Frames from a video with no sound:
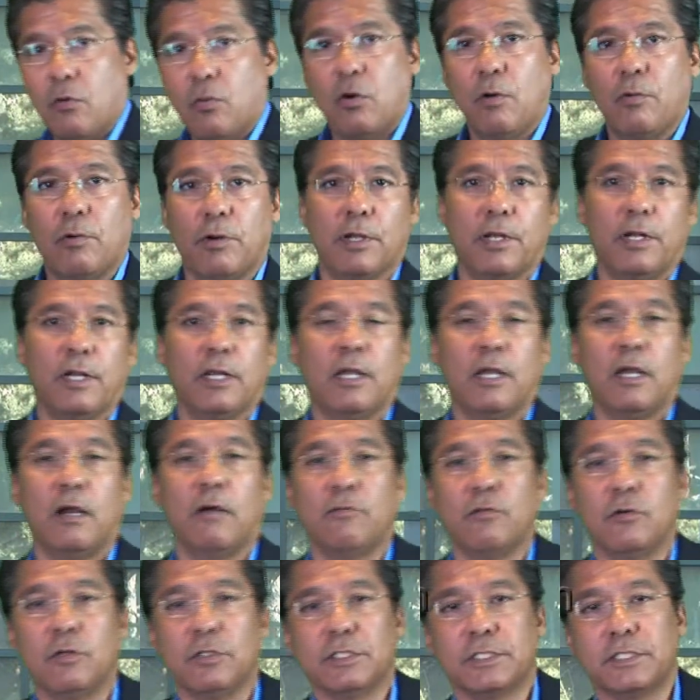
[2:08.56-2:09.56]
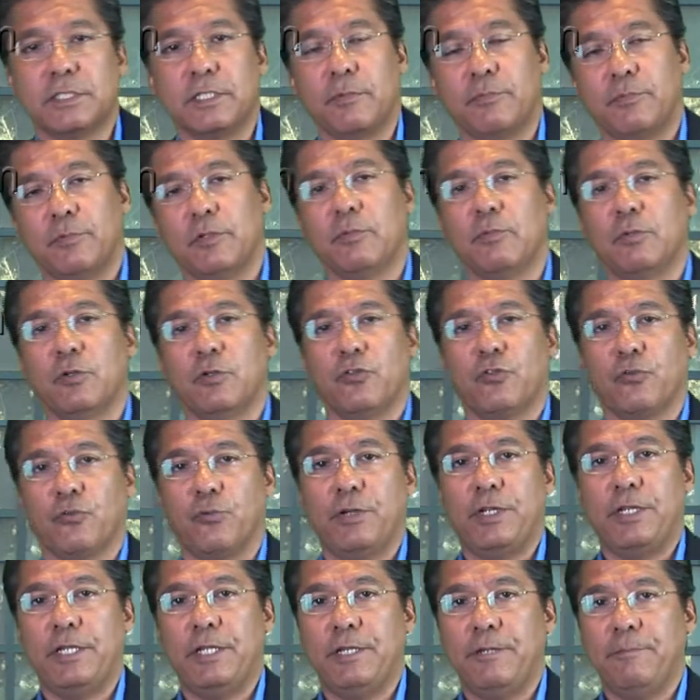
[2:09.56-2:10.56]
what we're going to cover in step number
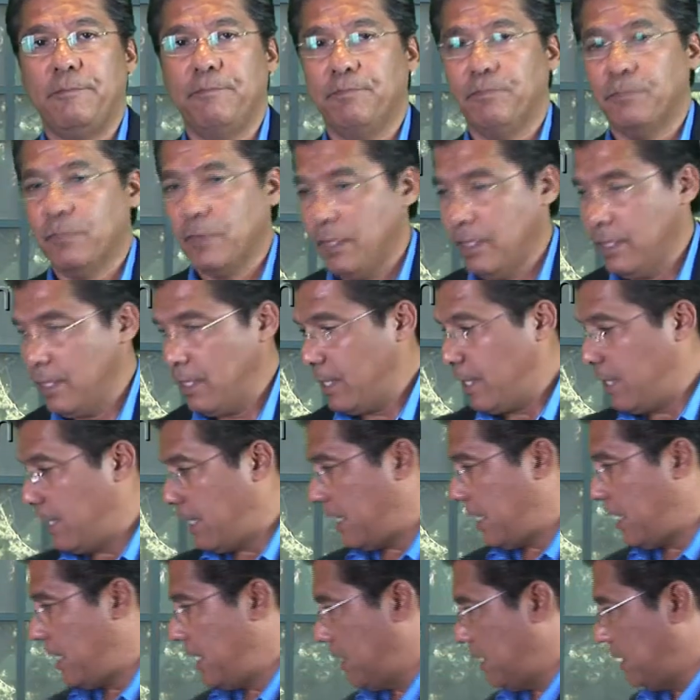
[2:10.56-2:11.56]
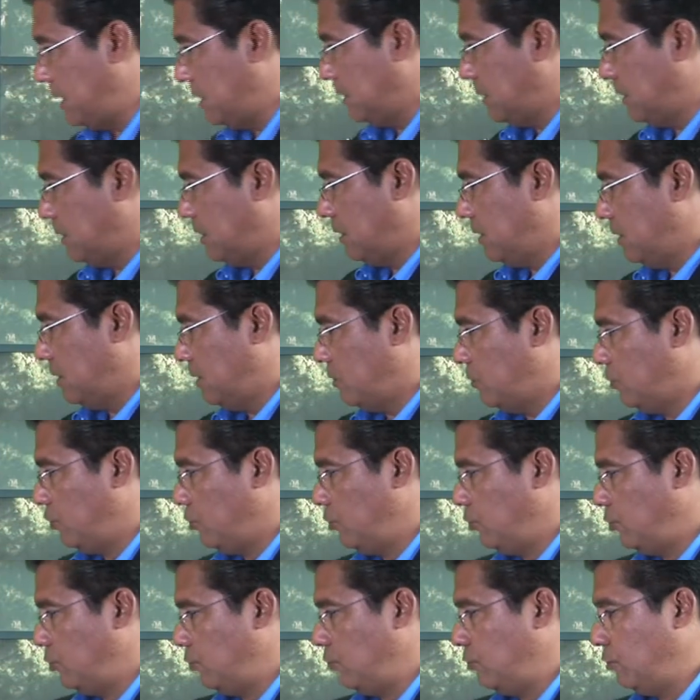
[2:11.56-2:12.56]
3 is
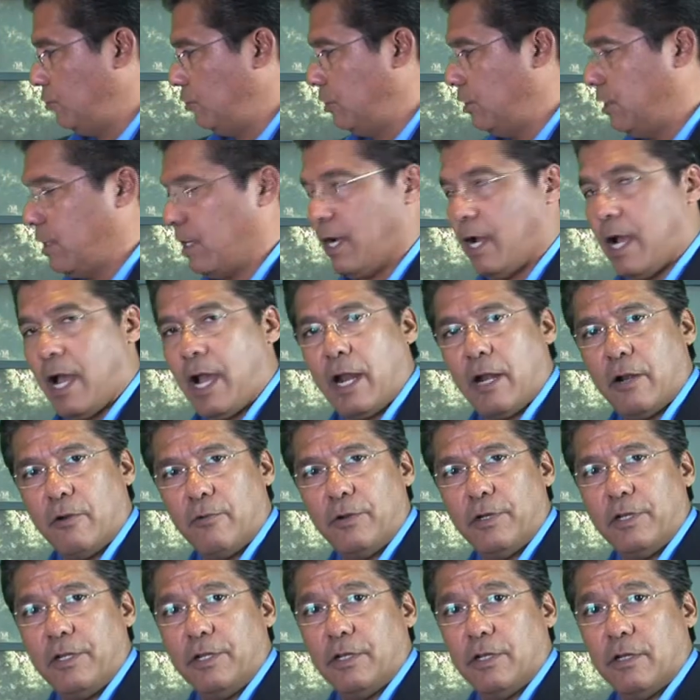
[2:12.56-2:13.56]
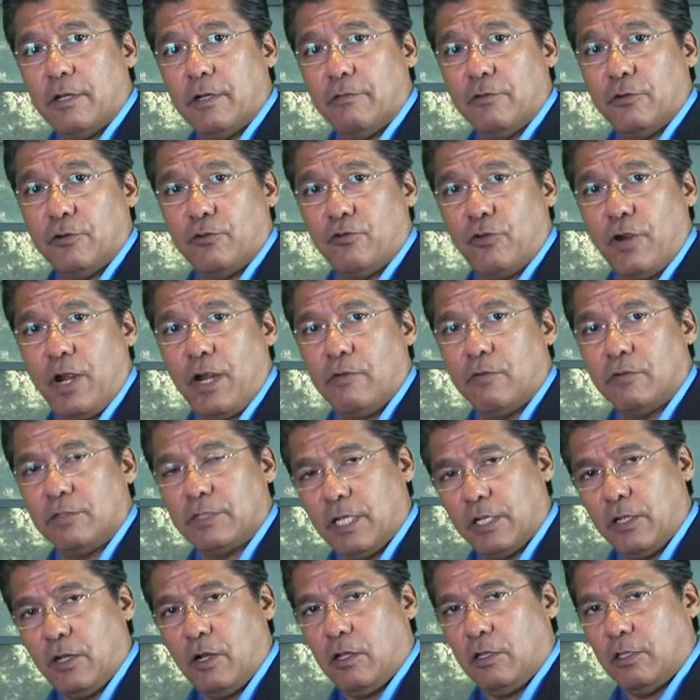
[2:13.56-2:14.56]
new hiring of your drivers.
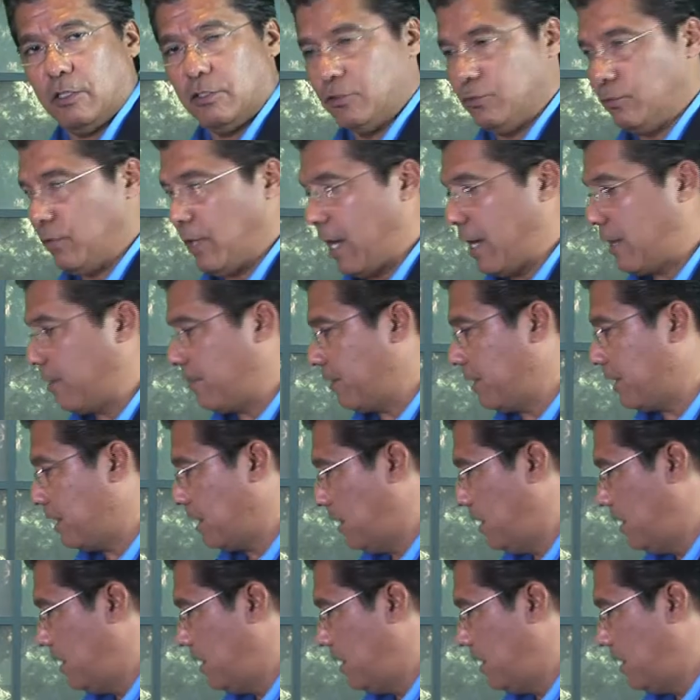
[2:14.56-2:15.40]
I call it new hiring.